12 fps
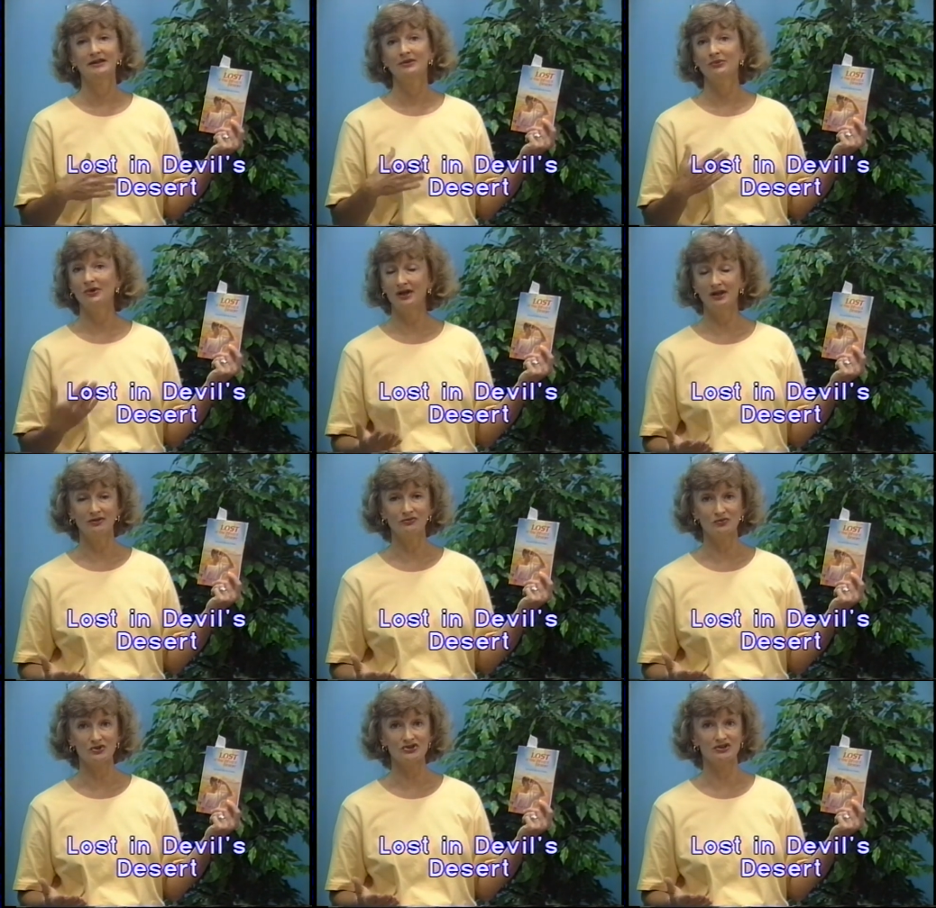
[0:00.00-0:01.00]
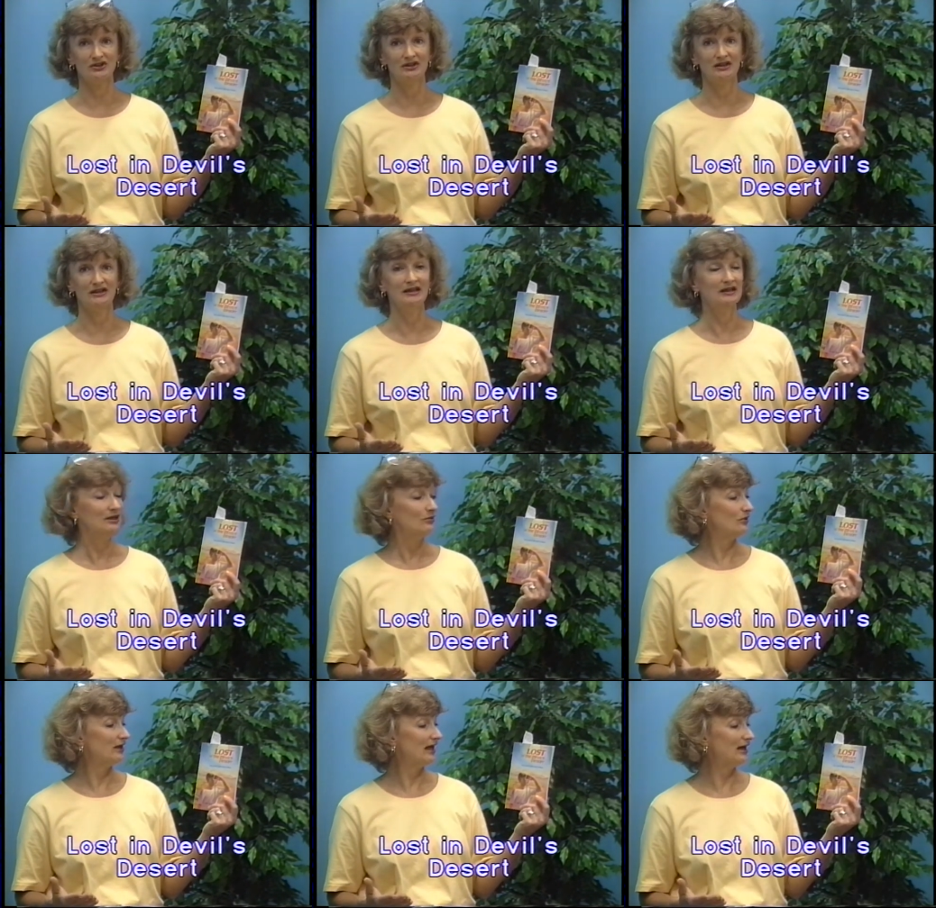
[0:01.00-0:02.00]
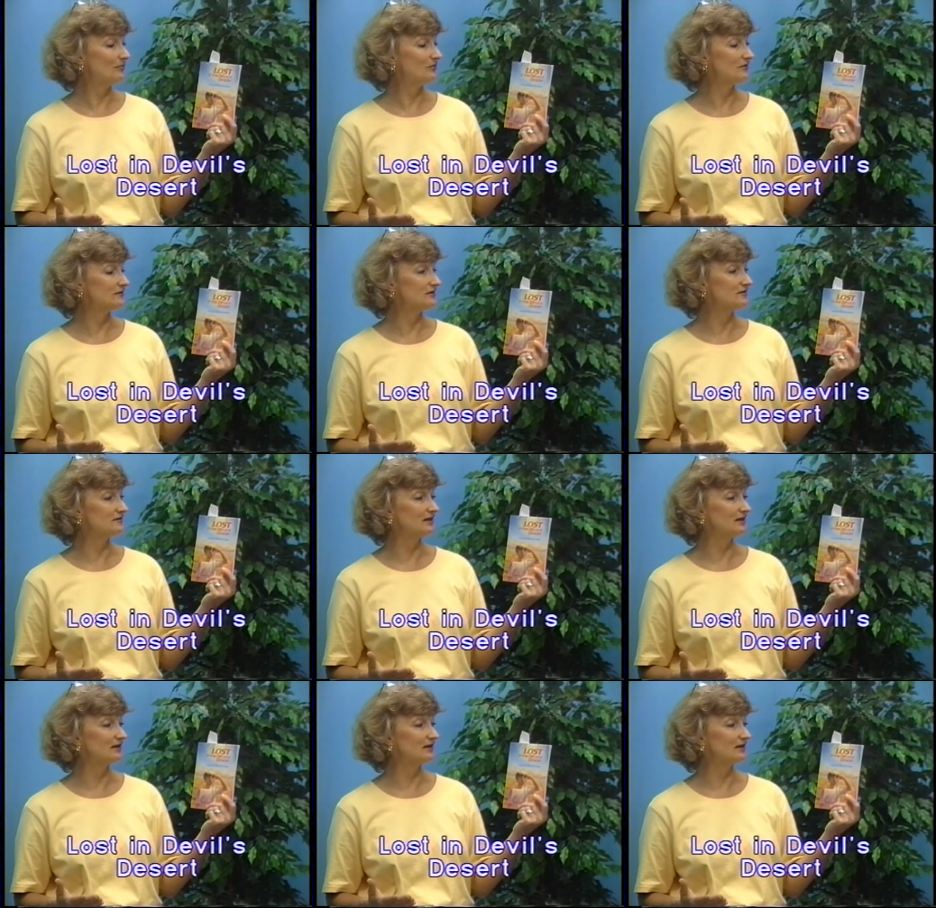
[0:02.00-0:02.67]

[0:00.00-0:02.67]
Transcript: Well, unfortunately, what happens is